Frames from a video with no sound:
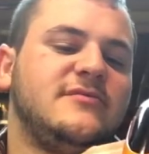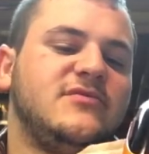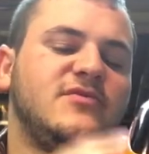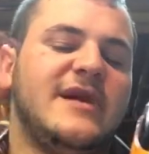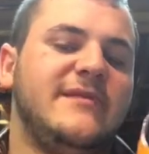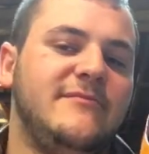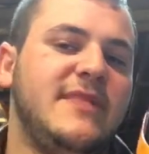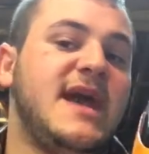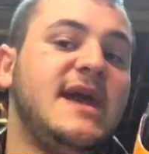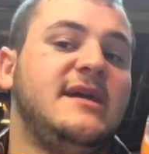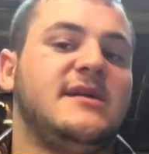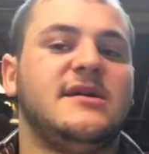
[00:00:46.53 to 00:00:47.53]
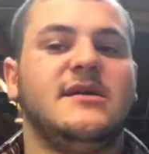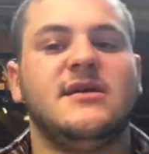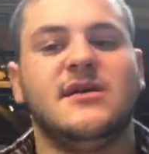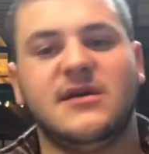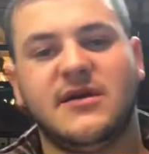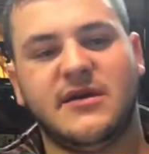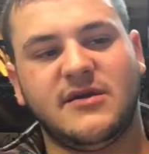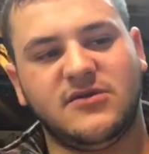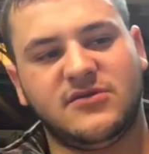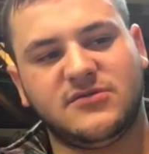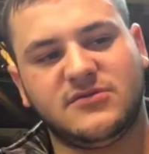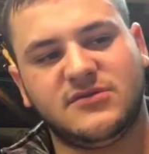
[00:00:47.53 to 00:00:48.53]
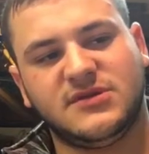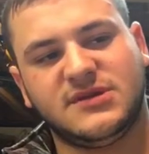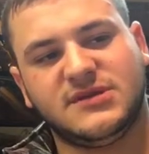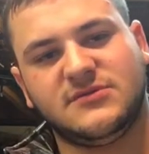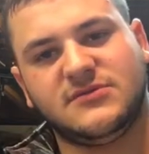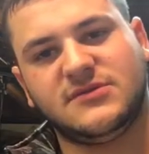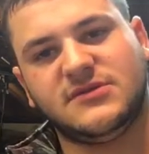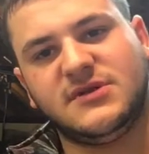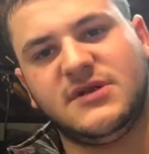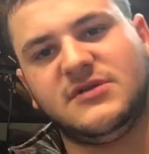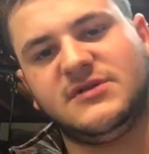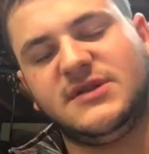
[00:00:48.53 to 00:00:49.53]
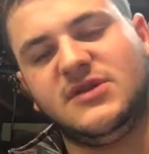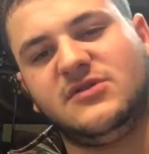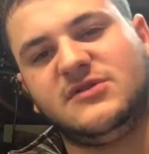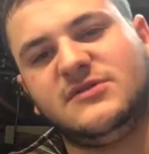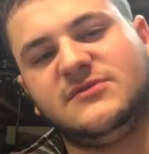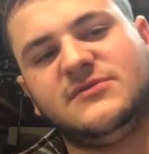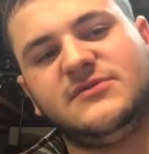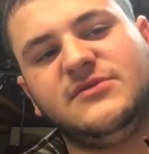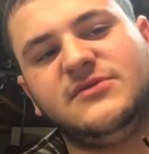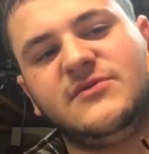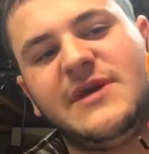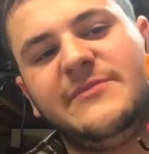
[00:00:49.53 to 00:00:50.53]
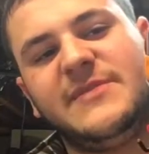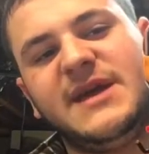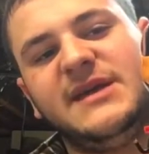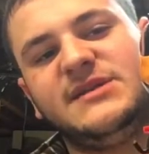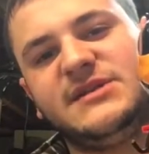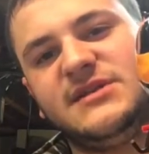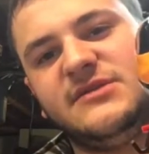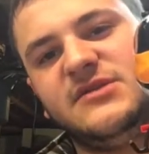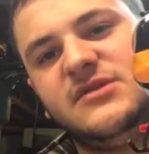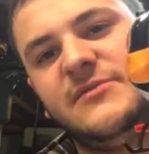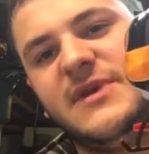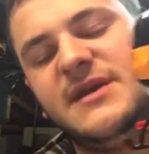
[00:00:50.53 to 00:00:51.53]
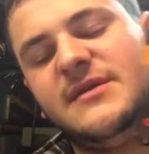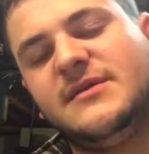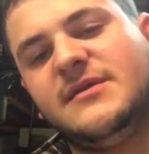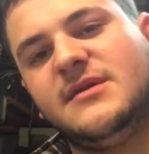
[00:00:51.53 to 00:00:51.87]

right bank, it'll tilt to the right bank just a little bit